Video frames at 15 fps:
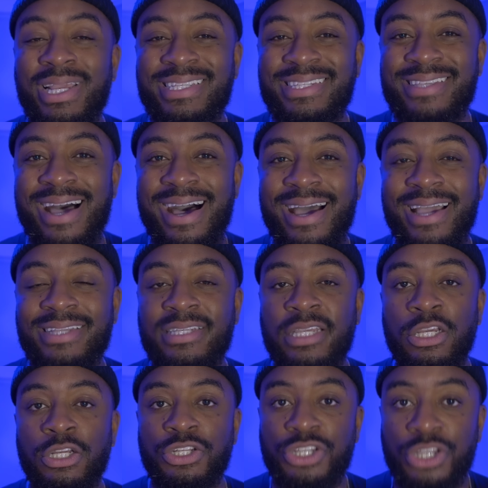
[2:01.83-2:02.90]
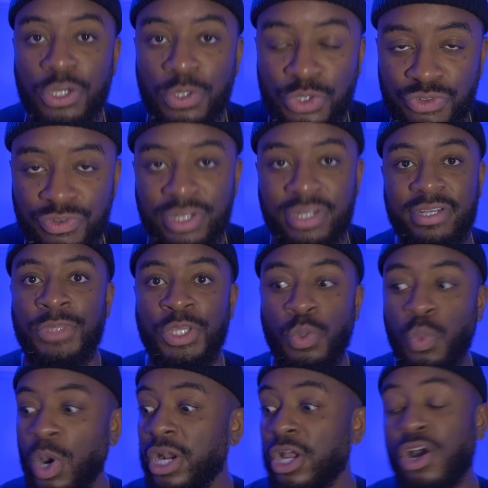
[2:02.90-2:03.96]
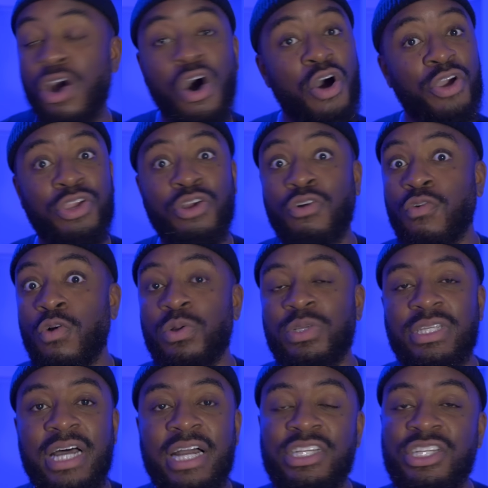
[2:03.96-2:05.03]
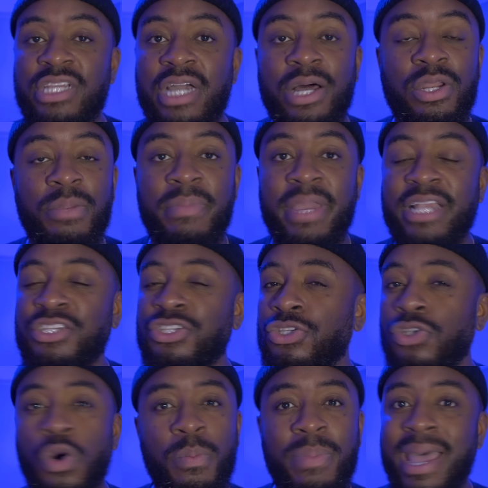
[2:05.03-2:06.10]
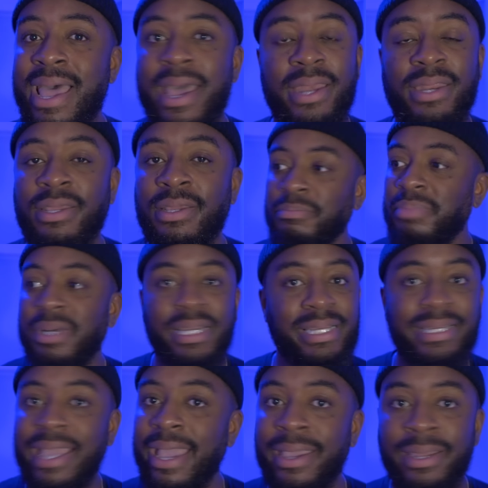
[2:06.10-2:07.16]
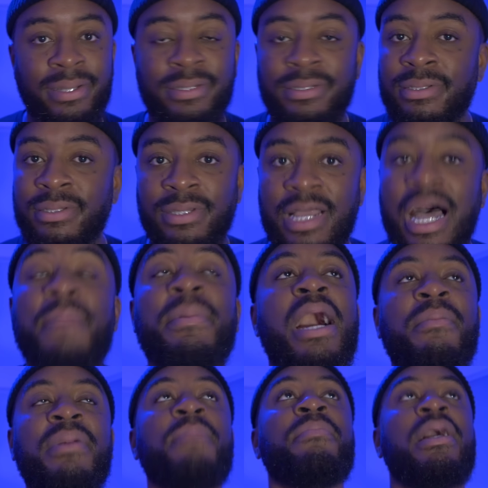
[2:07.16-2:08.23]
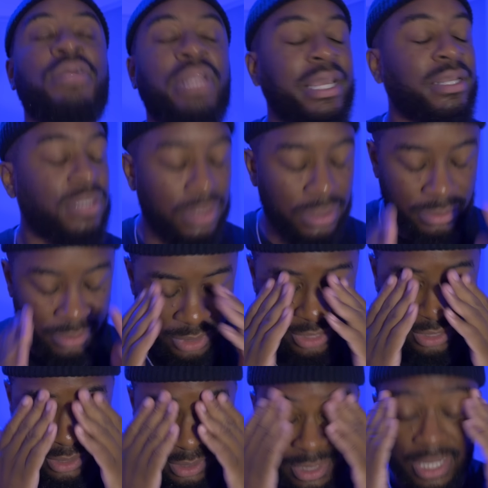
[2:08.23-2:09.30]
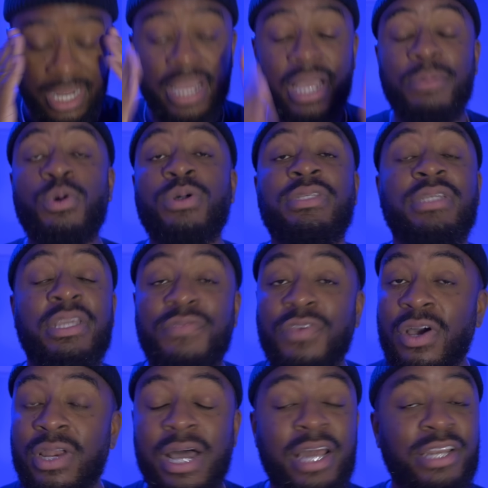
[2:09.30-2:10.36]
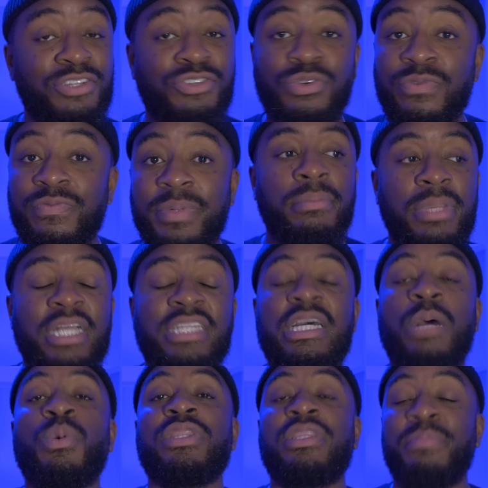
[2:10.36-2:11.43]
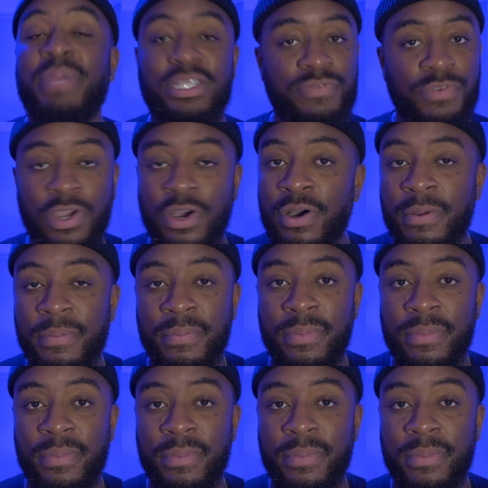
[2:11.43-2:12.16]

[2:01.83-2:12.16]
size children. You want to call your grown size child a man so bad, but he ain't. I'm, I'm, I'm like, listen, tonight I'm going to give y'all the honest truth because I want the best for y'all.